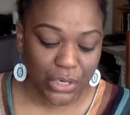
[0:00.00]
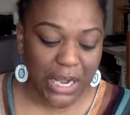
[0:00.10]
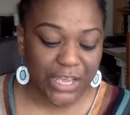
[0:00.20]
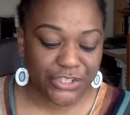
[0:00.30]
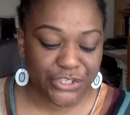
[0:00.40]

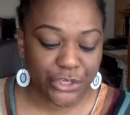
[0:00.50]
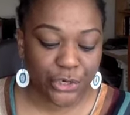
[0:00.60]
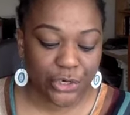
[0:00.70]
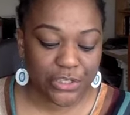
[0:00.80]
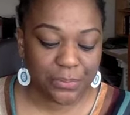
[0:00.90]
Legs
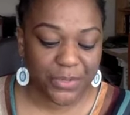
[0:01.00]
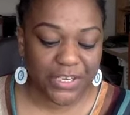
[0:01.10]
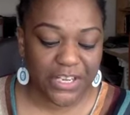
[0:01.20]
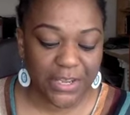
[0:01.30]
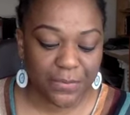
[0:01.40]
tucked
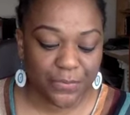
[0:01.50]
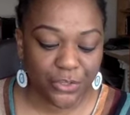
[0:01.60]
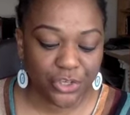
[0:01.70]
beneath the